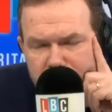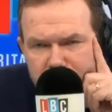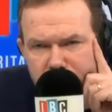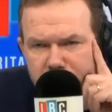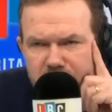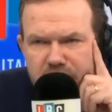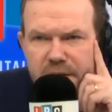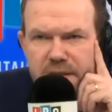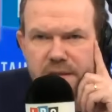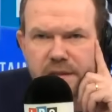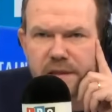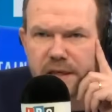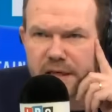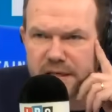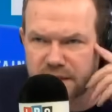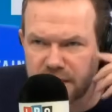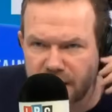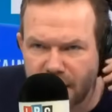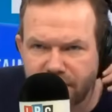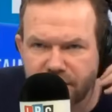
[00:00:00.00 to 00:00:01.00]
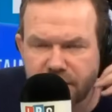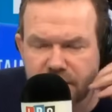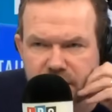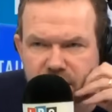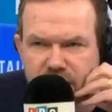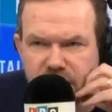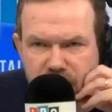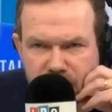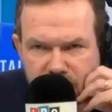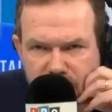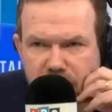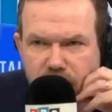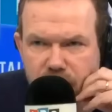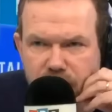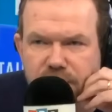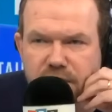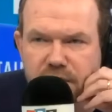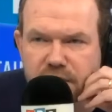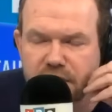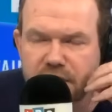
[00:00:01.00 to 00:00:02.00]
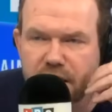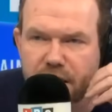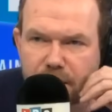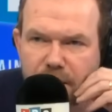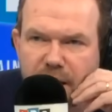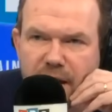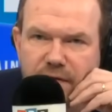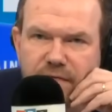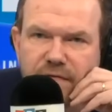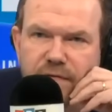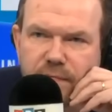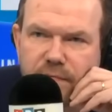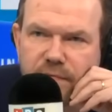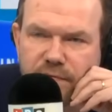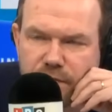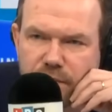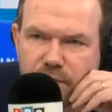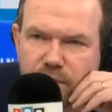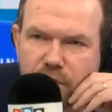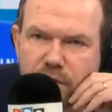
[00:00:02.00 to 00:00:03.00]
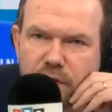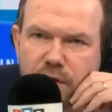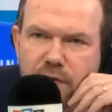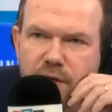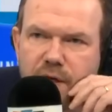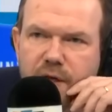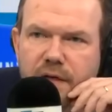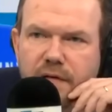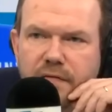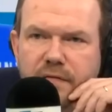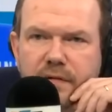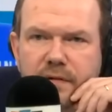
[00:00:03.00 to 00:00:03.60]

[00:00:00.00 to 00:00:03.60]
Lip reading: No, it isn't. That's the evidence that they want to step back from royal life.